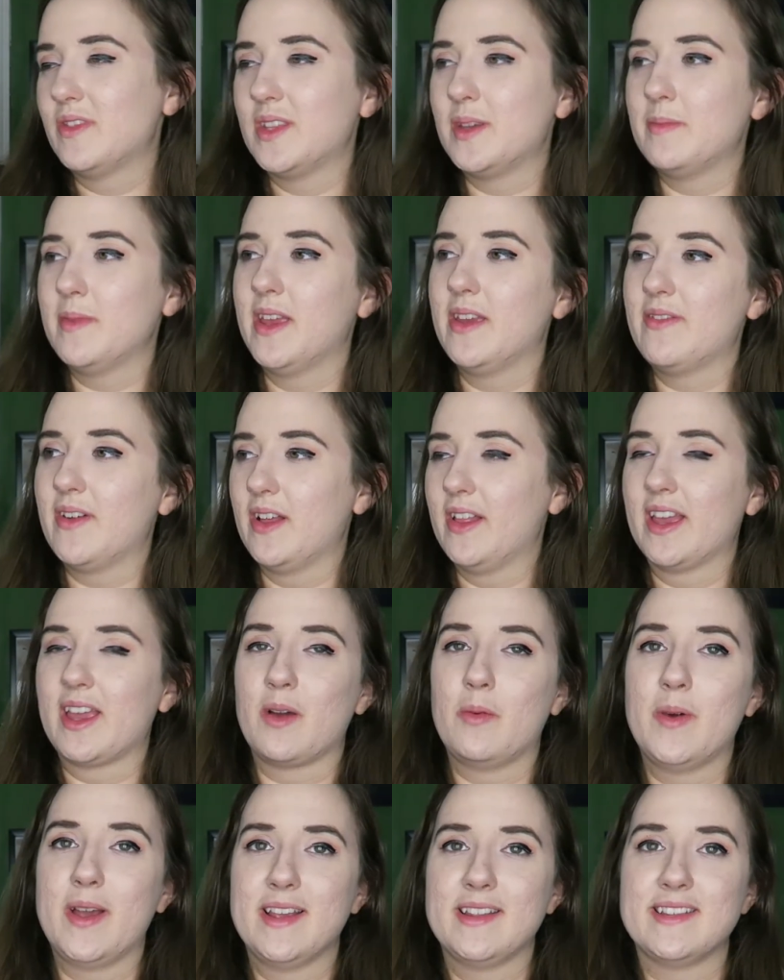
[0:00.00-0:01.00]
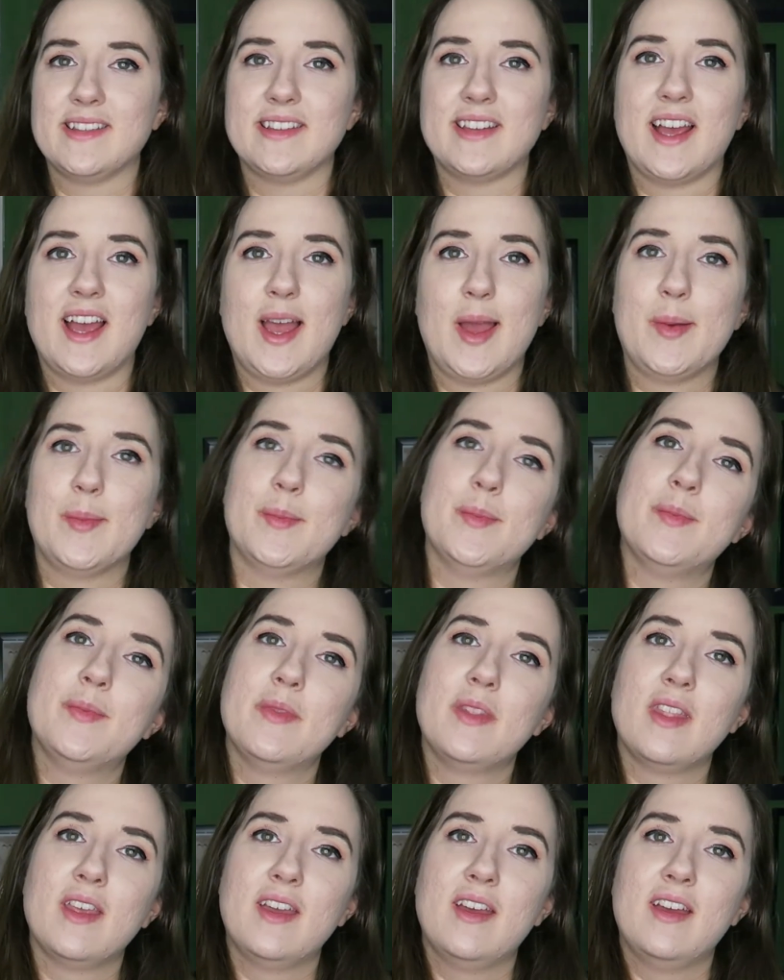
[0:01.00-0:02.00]
To me, it felt like a waste of time.
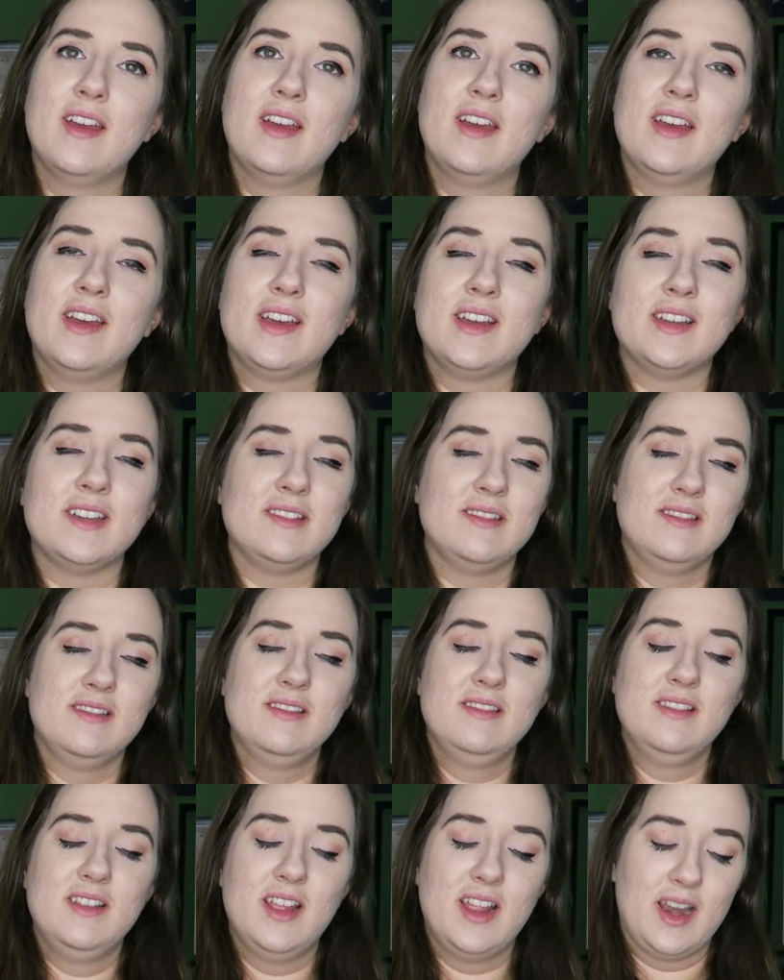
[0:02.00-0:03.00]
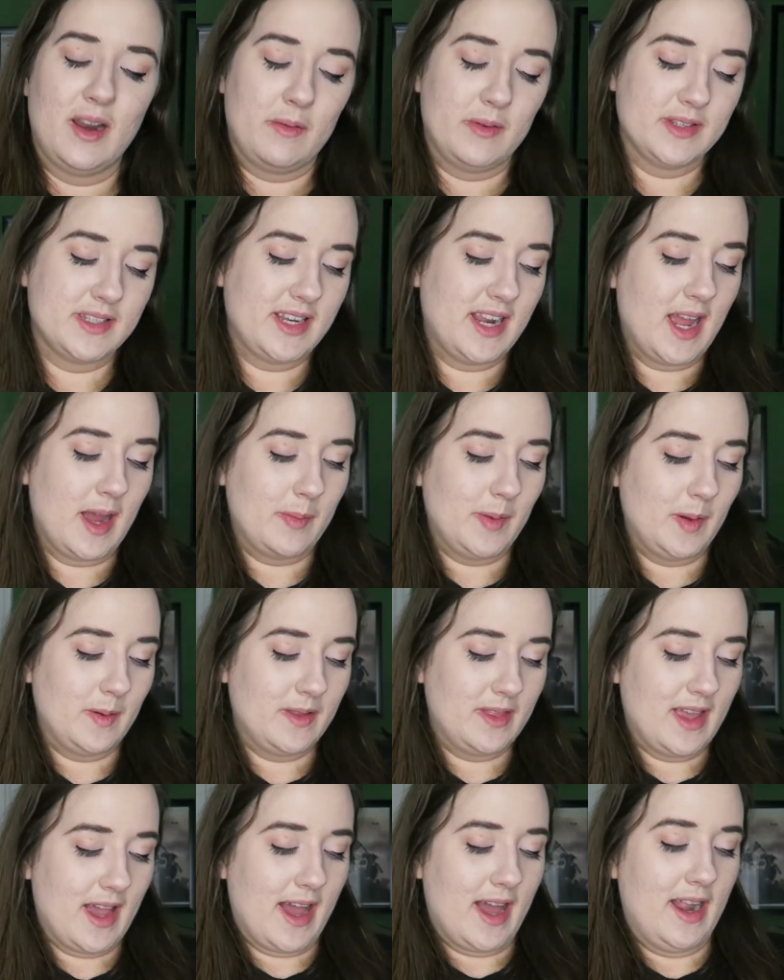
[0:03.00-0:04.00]
And I wasn't happy
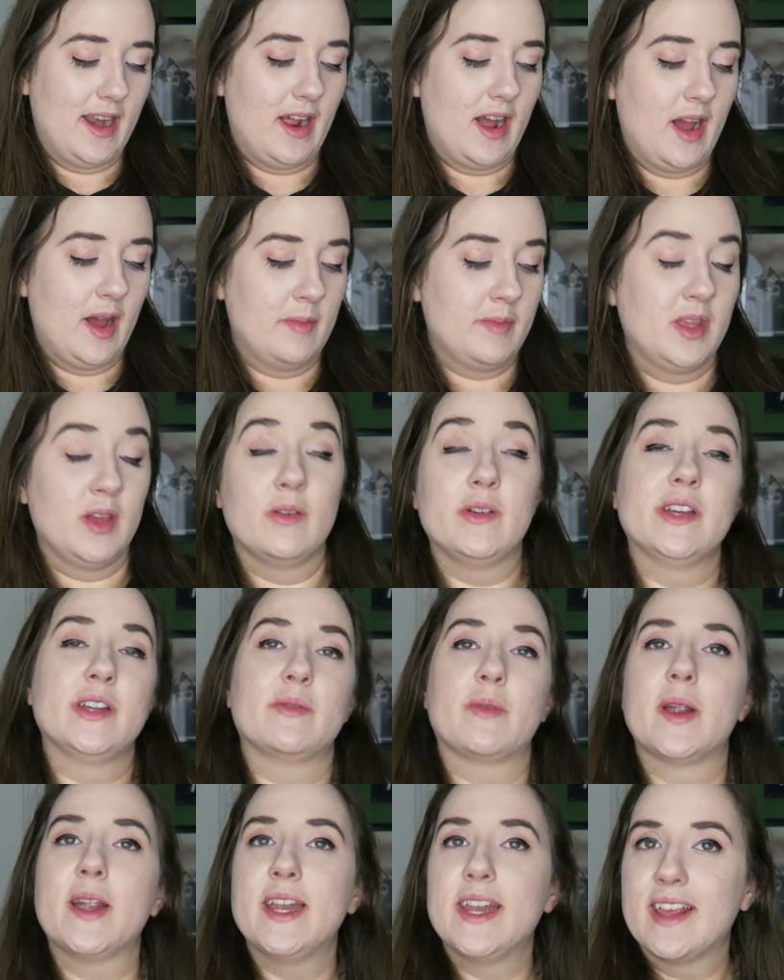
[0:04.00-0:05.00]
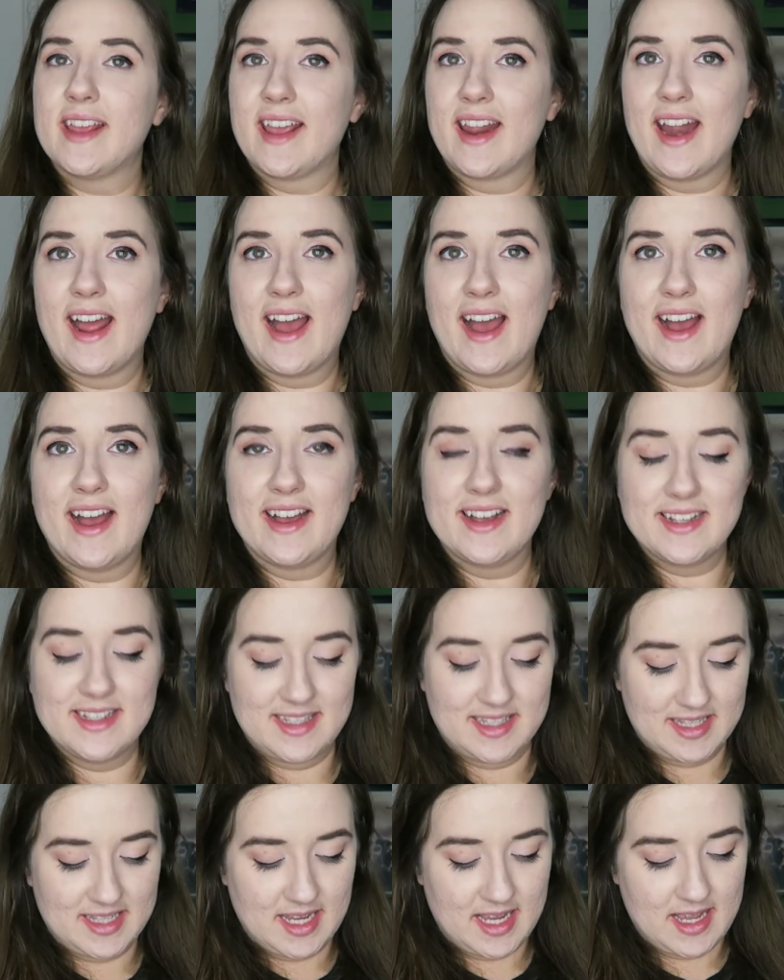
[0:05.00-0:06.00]
with that. Um, the only rating it
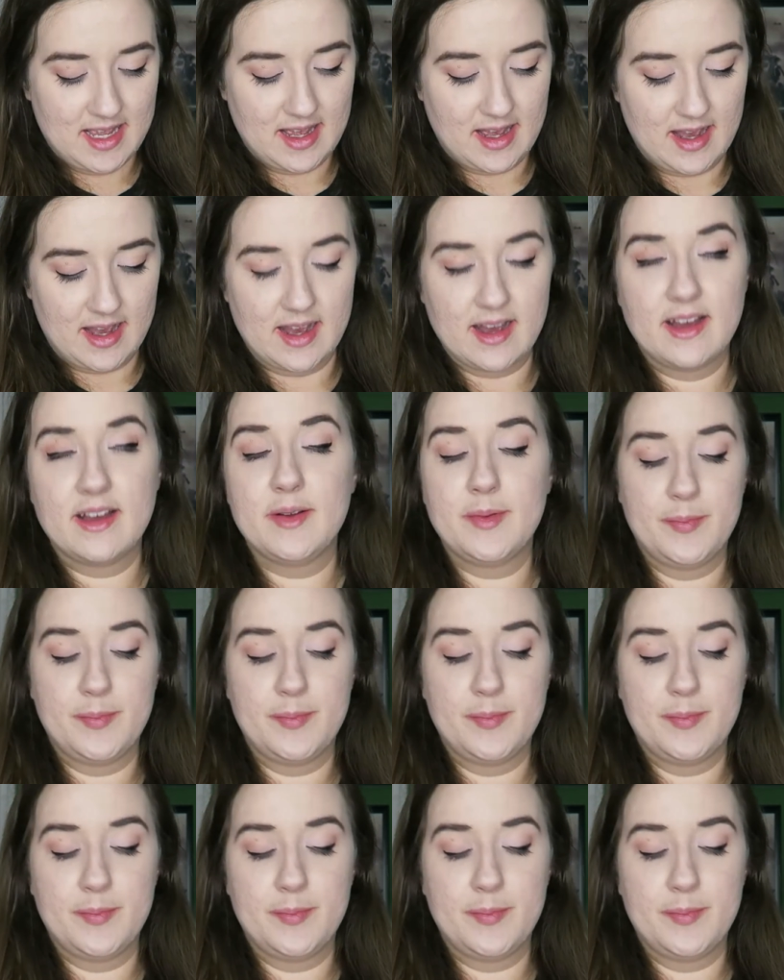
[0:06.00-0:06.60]
has uh,